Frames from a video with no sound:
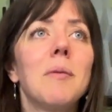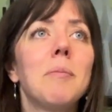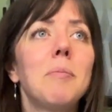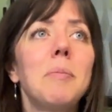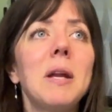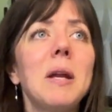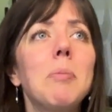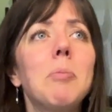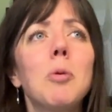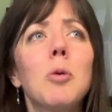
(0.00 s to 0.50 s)

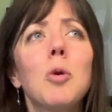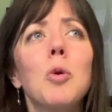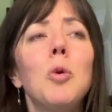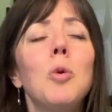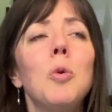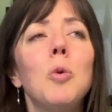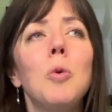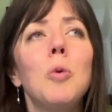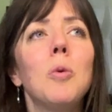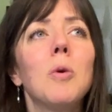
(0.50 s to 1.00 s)
people
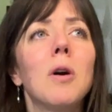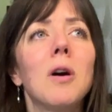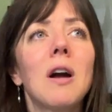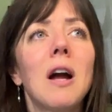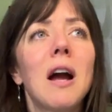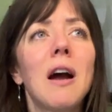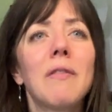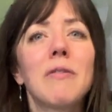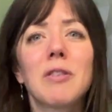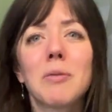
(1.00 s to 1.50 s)
who
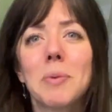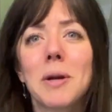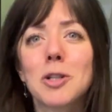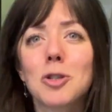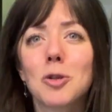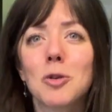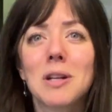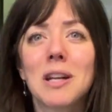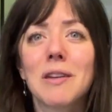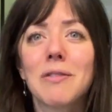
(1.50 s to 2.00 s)
have
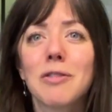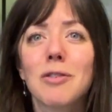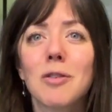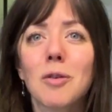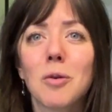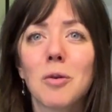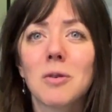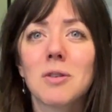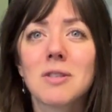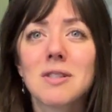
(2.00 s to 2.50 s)
special gifts
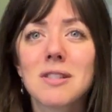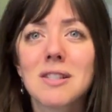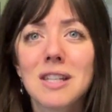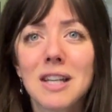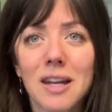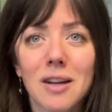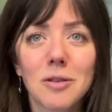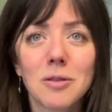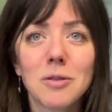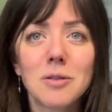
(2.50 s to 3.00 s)
or
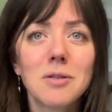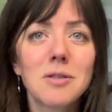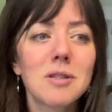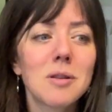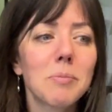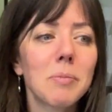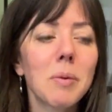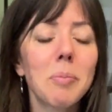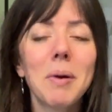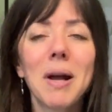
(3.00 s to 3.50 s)
skills,
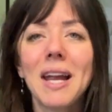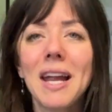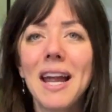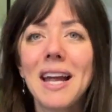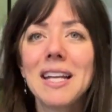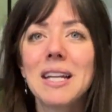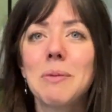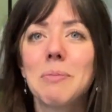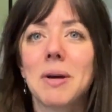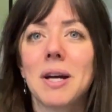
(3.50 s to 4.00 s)
but by
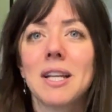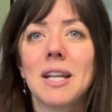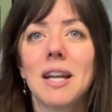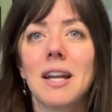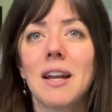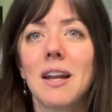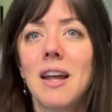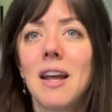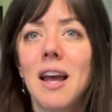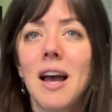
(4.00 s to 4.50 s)

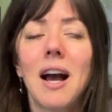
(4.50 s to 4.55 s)
anybody.